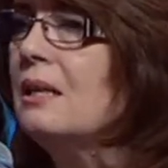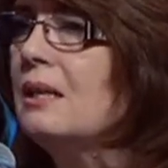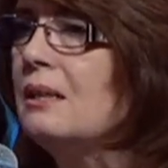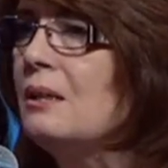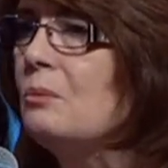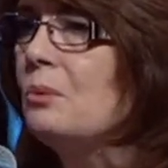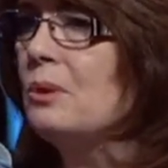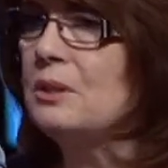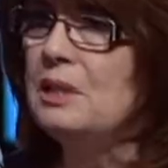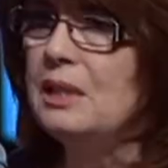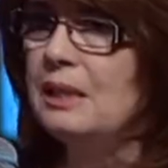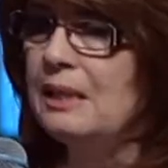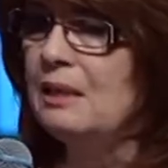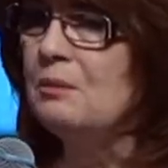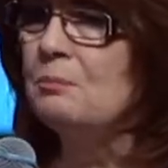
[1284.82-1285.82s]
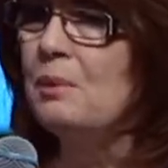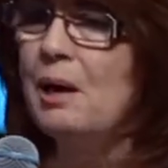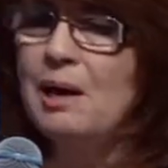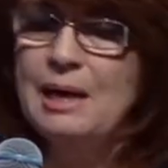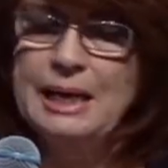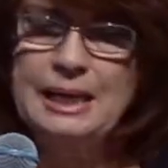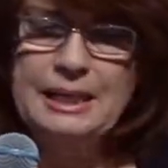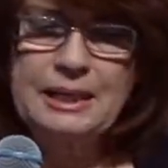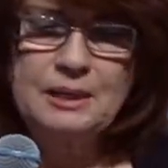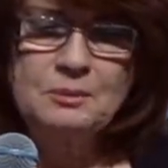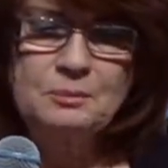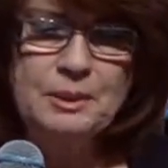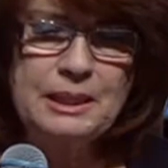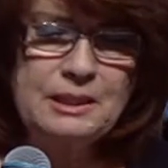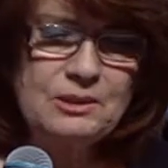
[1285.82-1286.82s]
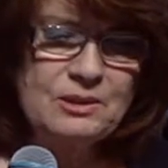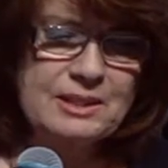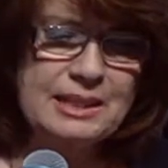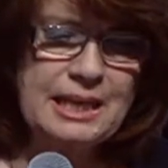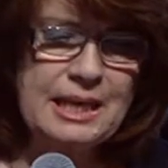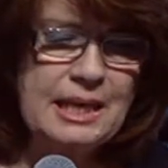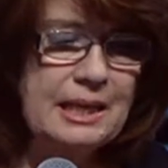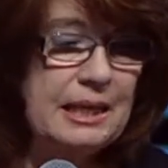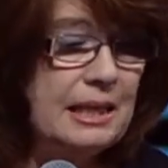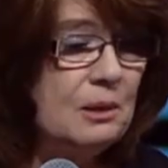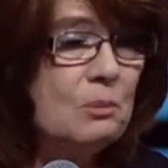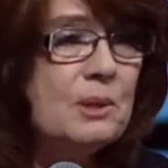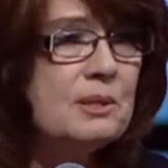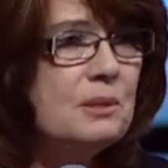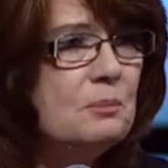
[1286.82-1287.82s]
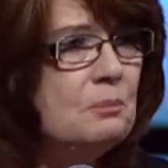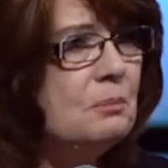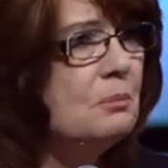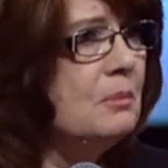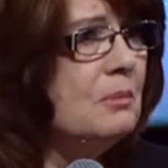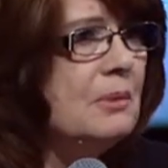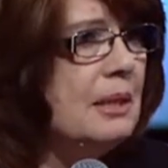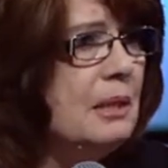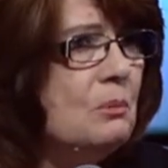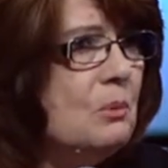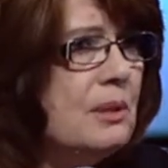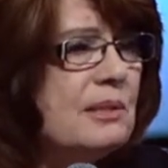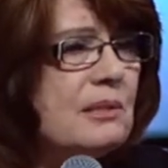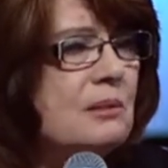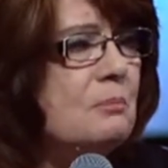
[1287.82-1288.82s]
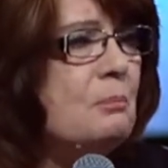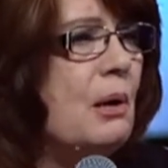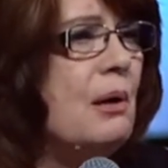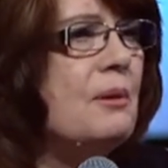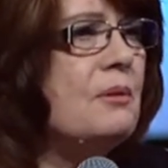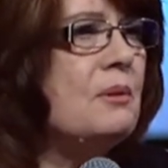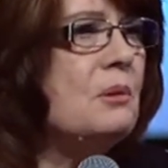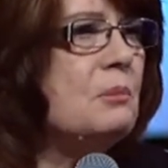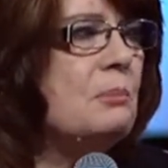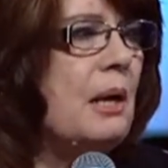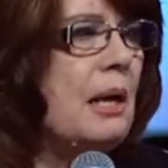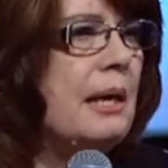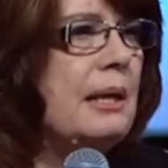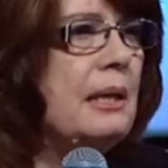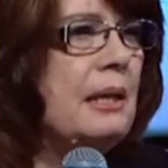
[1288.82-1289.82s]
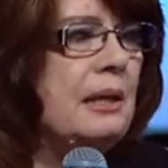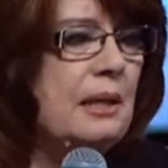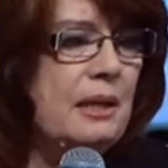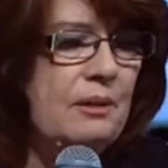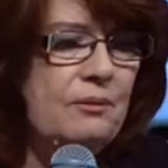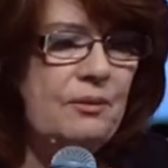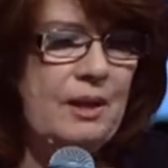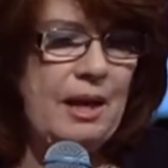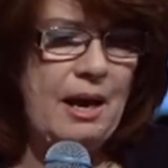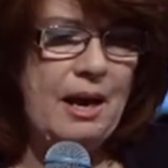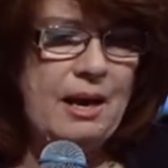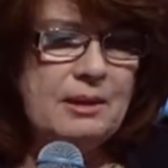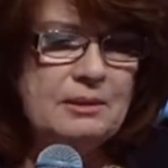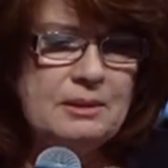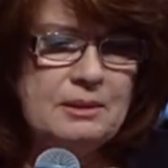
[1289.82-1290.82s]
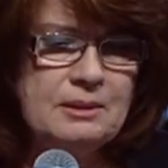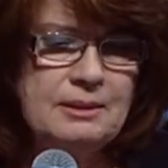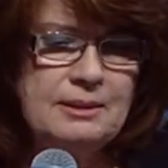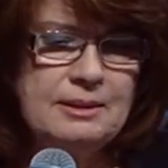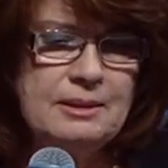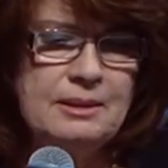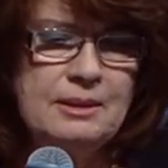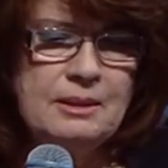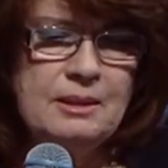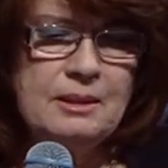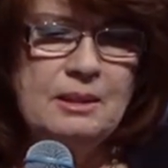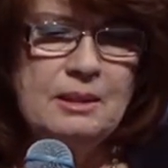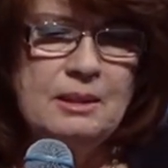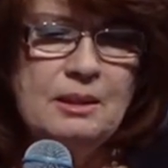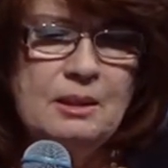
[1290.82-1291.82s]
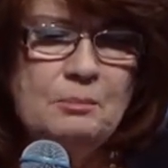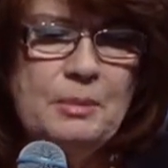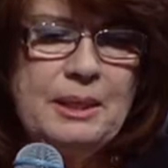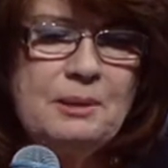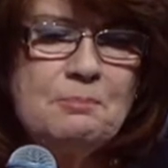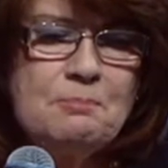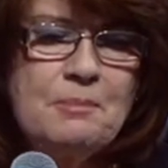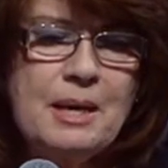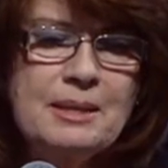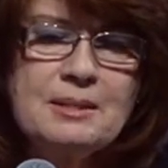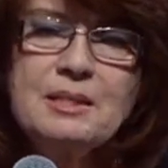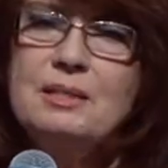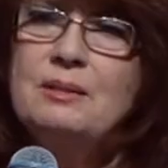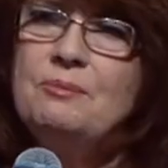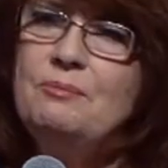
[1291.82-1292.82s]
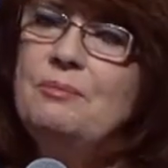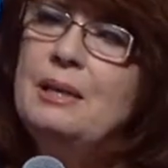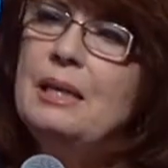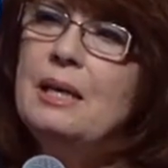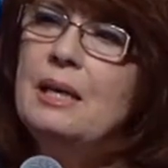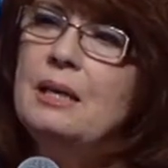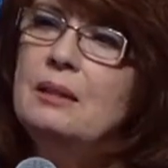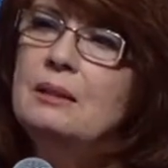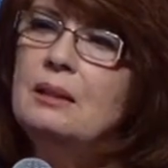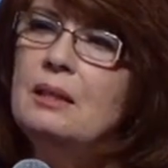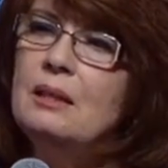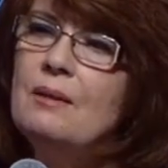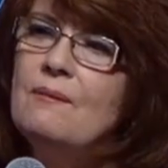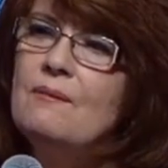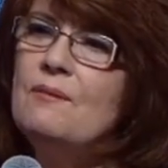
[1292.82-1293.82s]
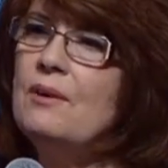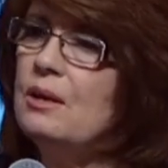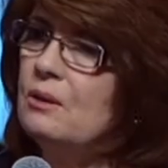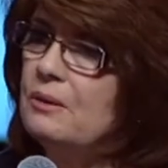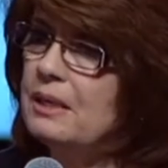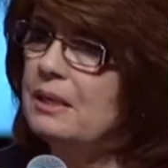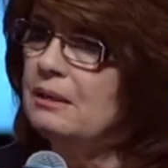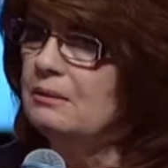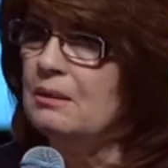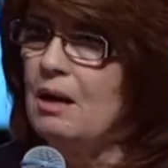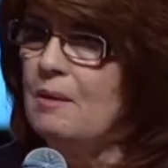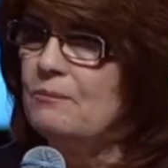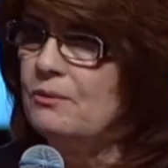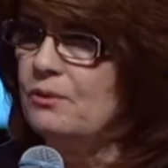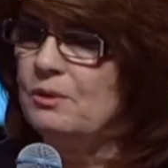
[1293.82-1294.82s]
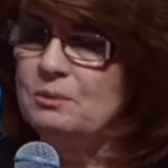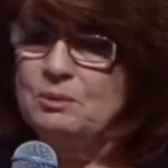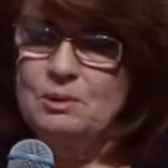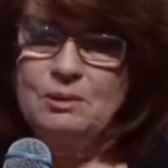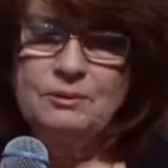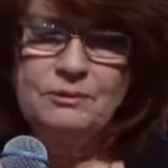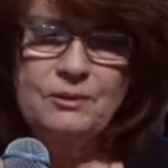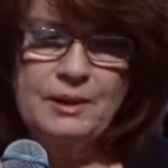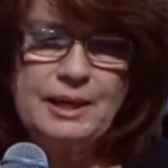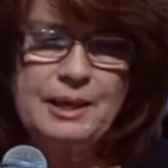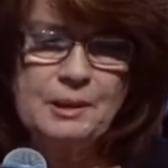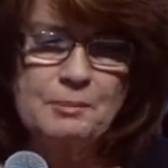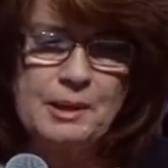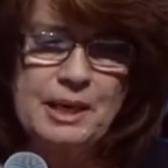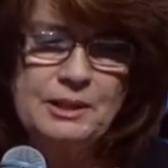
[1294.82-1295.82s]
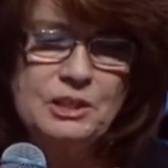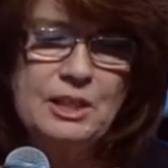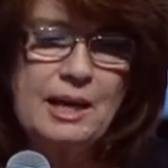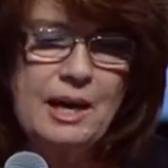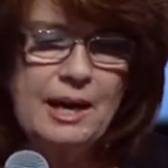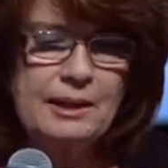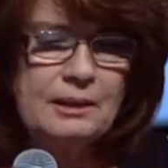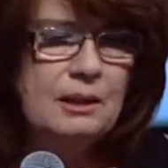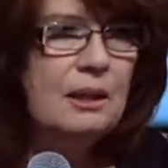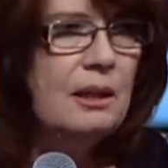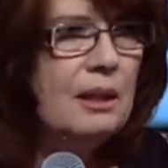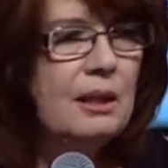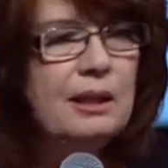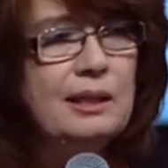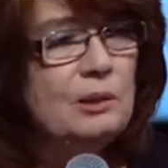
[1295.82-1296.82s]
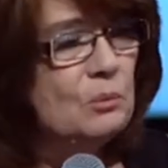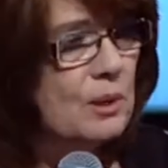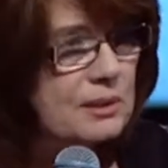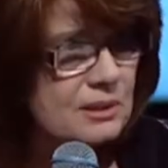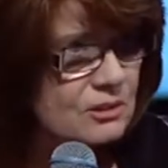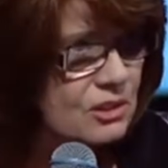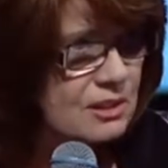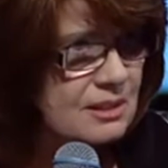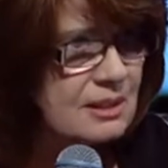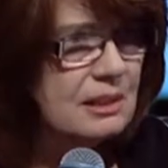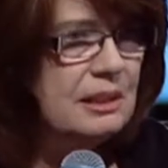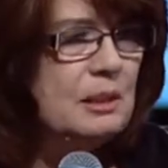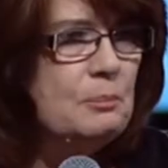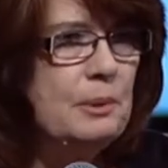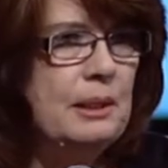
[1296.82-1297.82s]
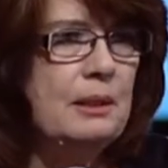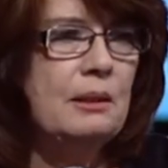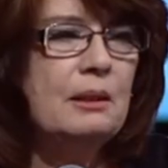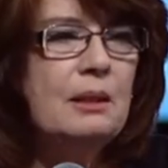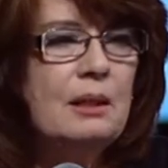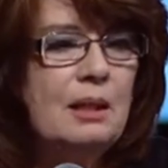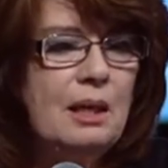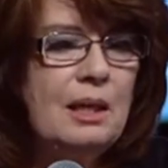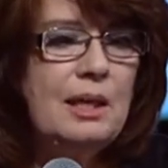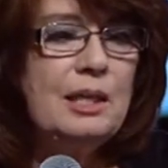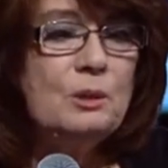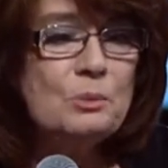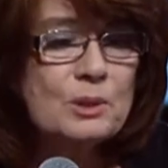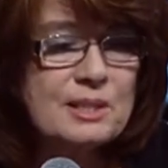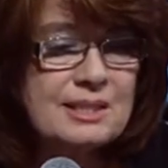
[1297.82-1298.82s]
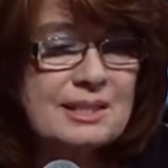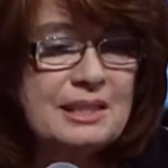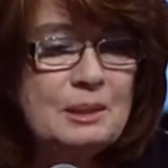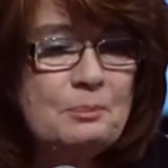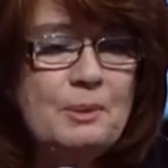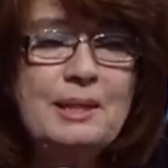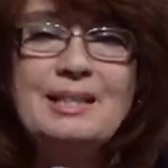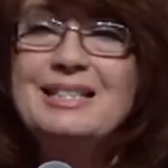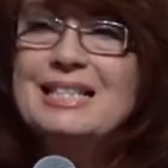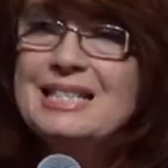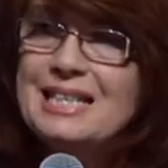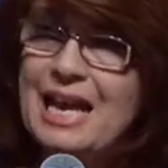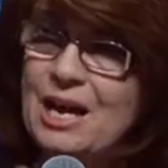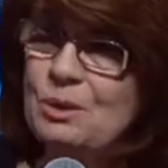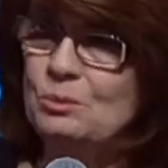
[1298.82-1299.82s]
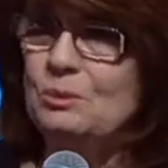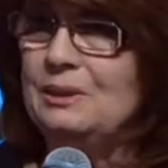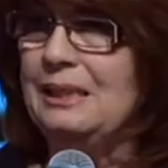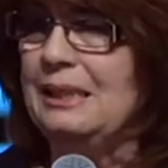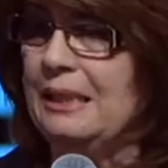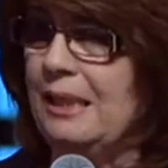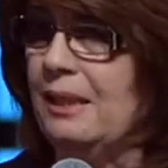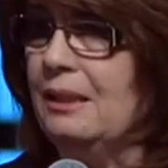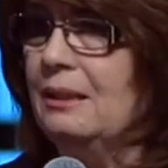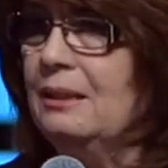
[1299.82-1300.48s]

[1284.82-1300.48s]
that were ticking by in Peter's head. He wasn't bothered by any of that. But it must have been very uncomfortable for him. And yet, he wasn't just sleeping. He was sleeping soundly,